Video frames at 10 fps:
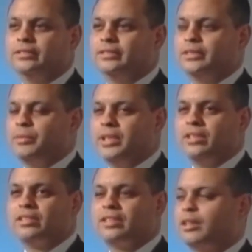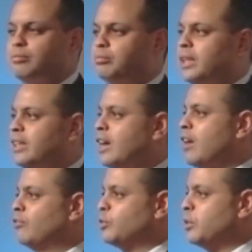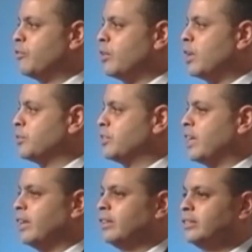To me, this is like playing golf 24 hours a day.